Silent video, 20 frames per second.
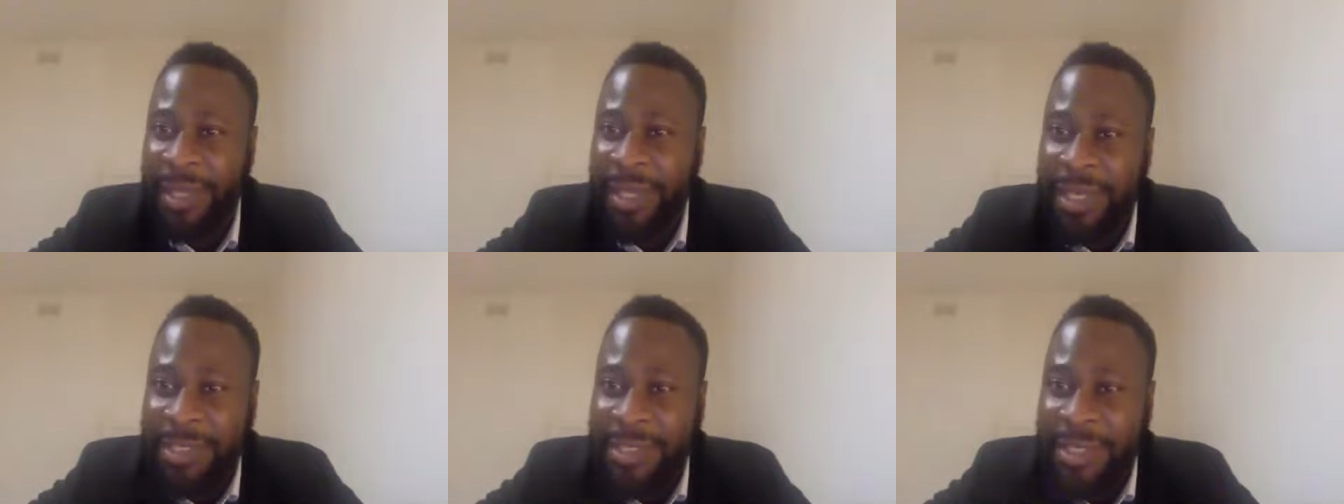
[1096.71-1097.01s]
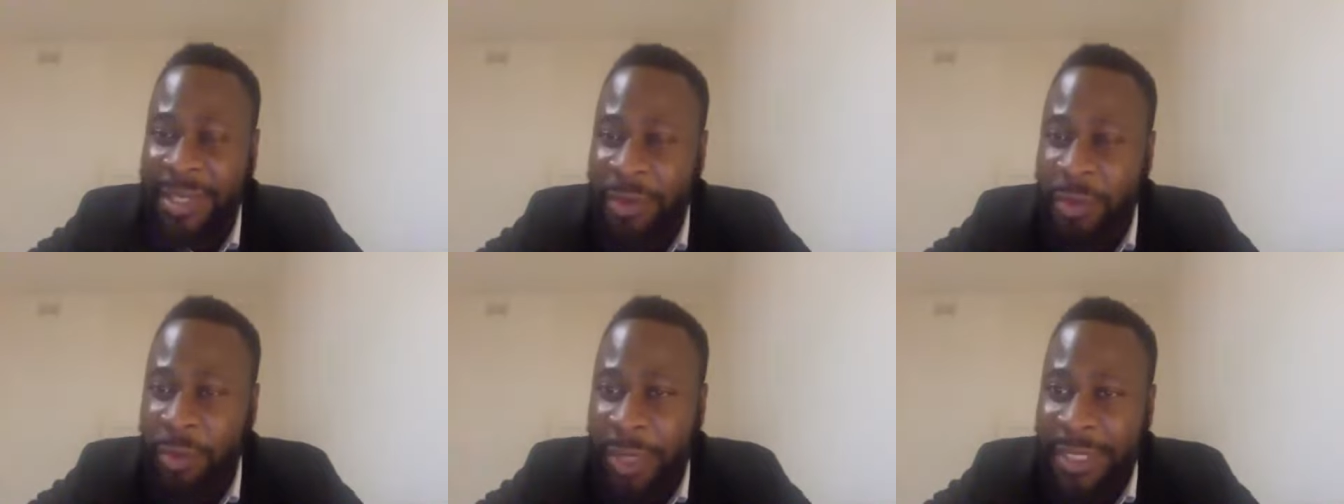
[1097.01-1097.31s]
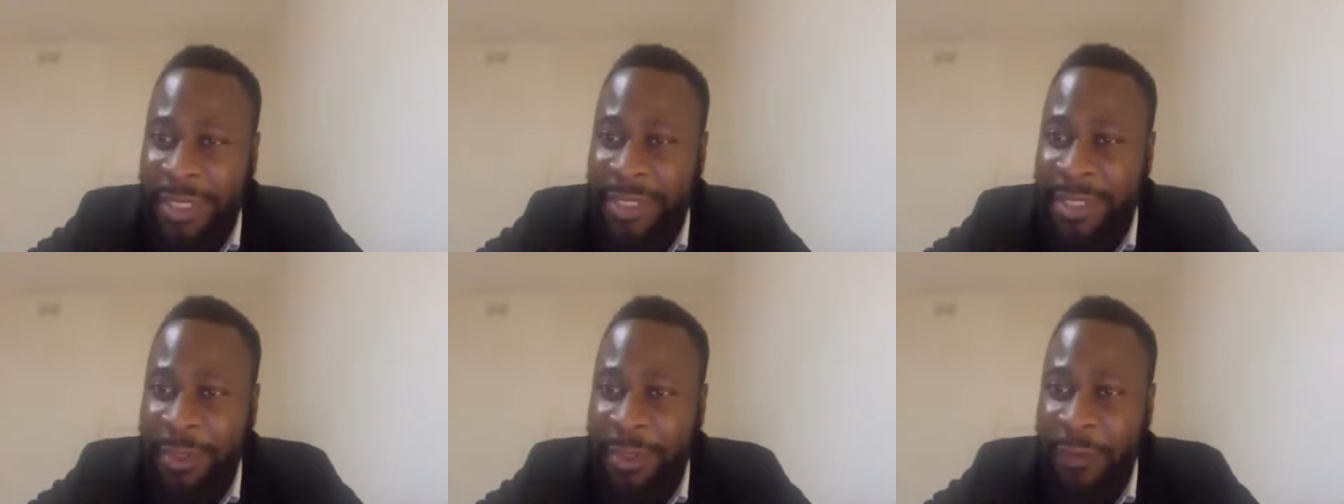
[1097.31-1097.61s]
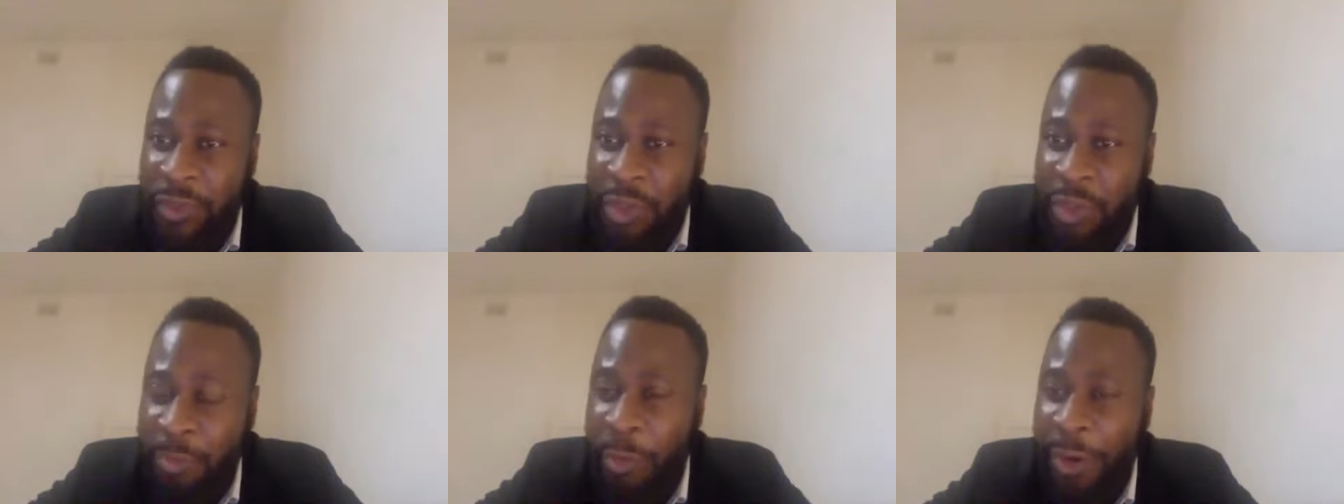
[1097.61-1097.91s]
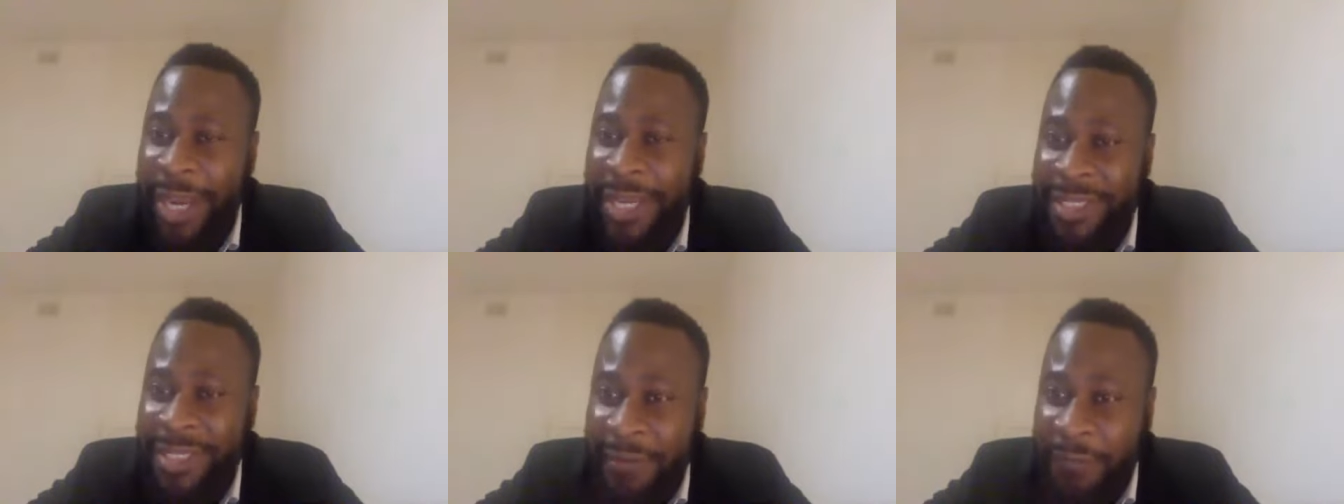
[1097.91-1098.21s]
It's the anointing of
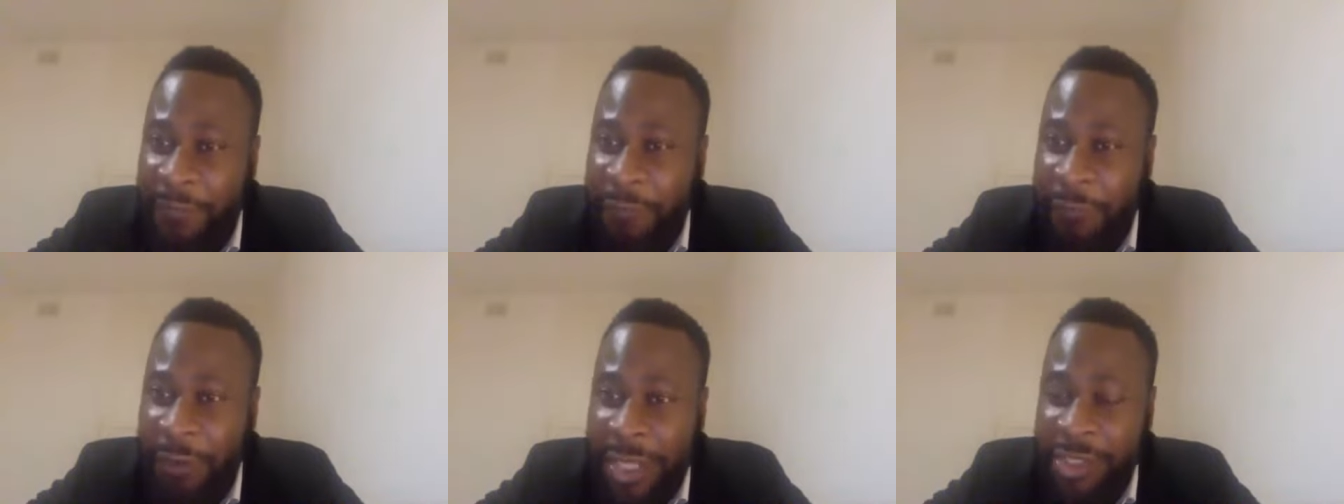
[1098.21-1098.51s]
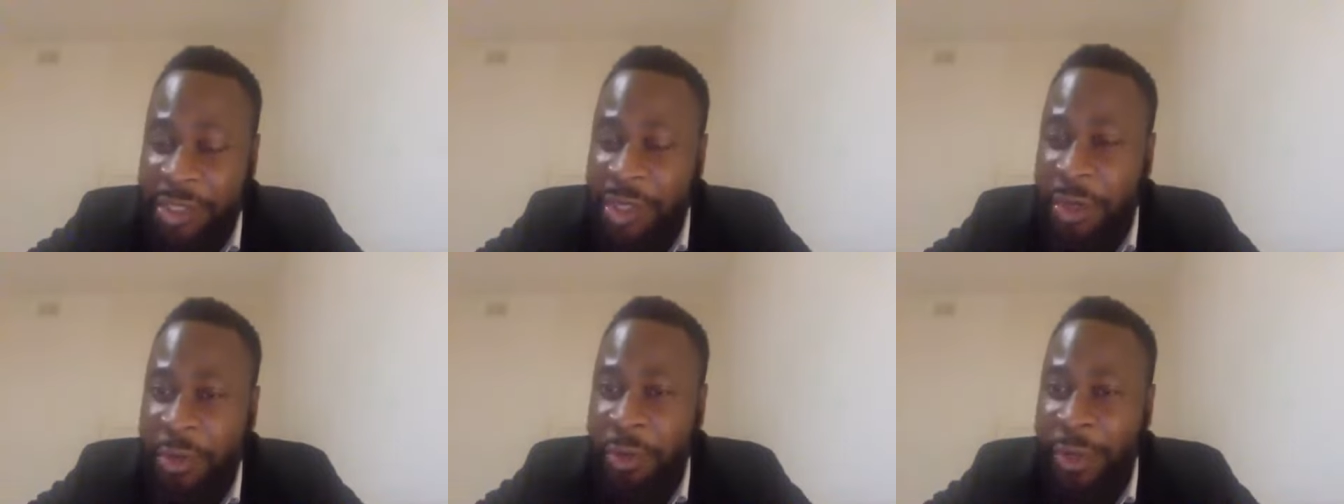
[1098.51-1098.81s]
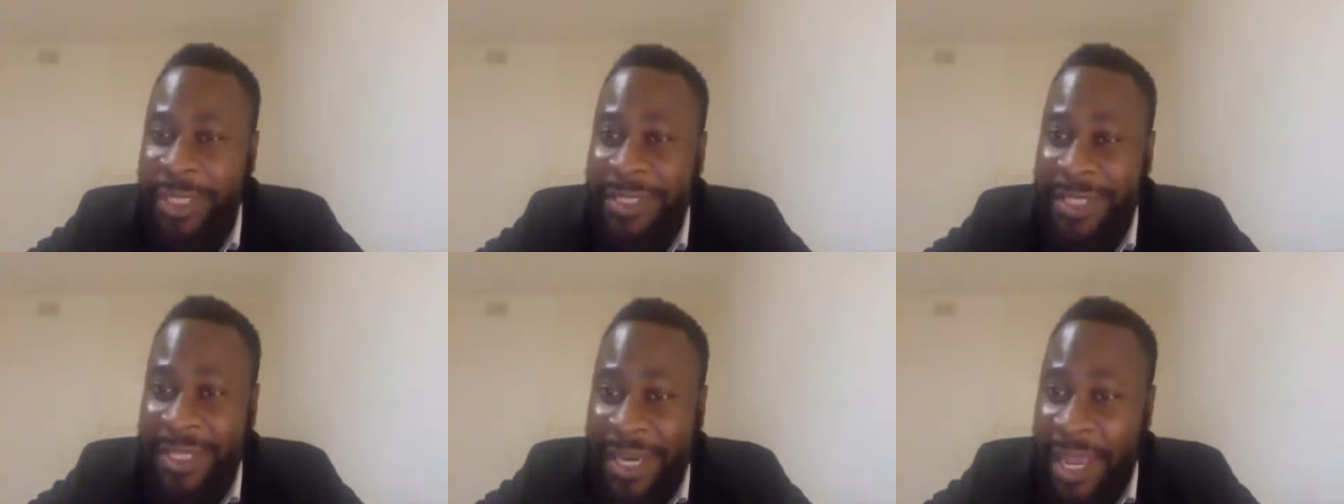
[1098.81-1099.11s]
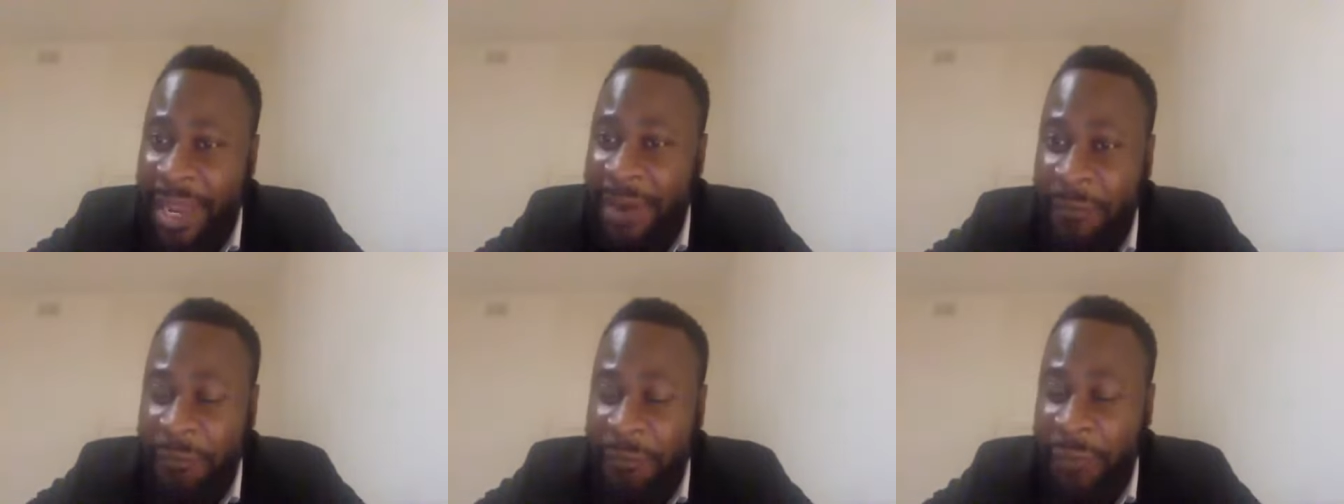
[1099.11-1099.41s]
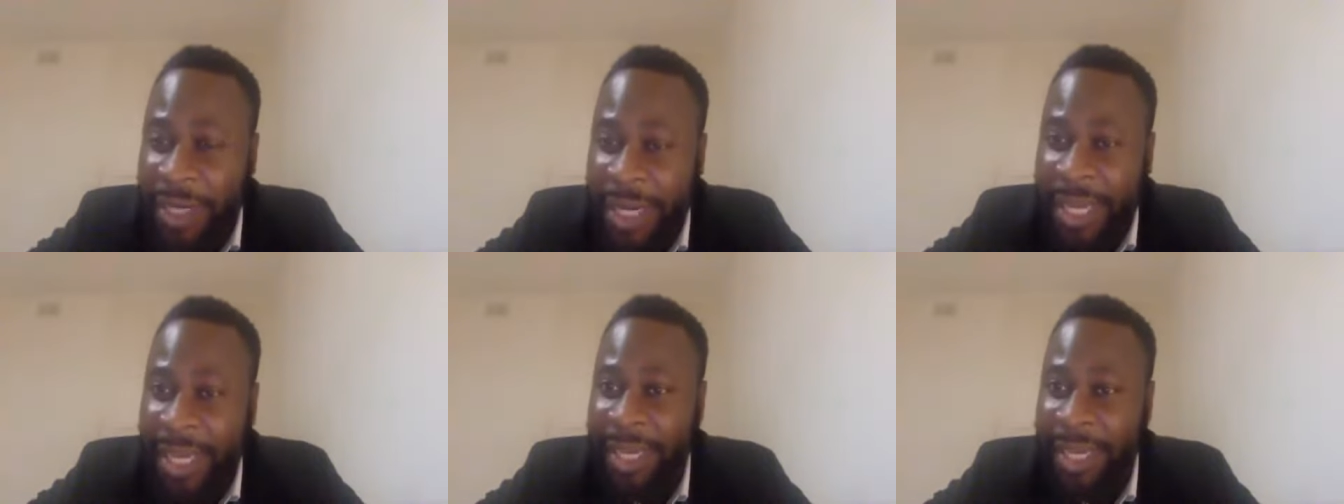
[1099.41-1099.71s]
tomorrow. It's a fresh anointing
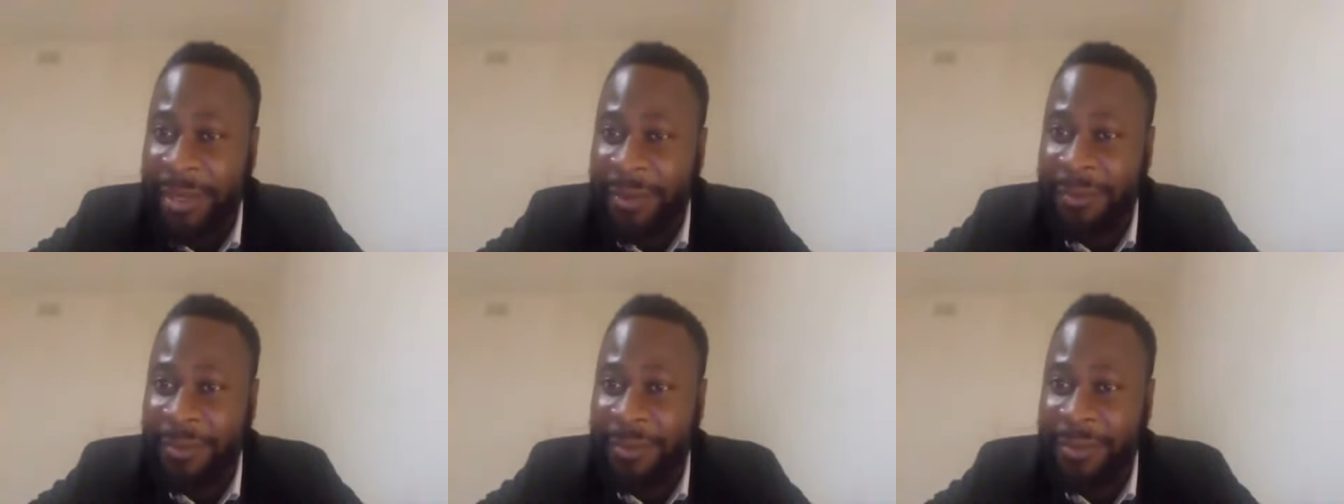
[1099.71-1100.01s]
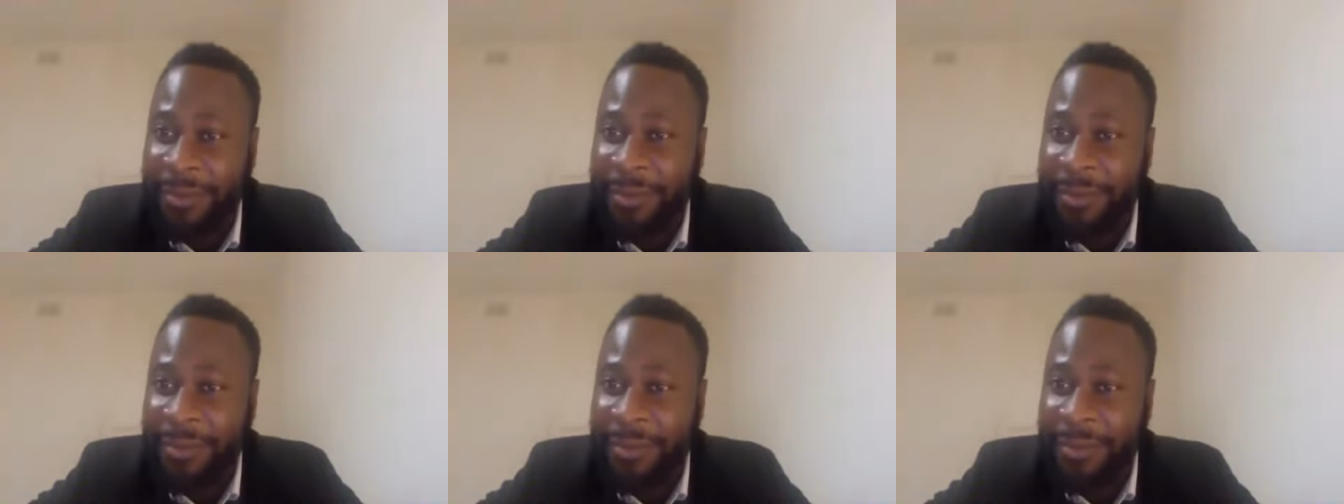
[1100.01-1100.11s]
every day.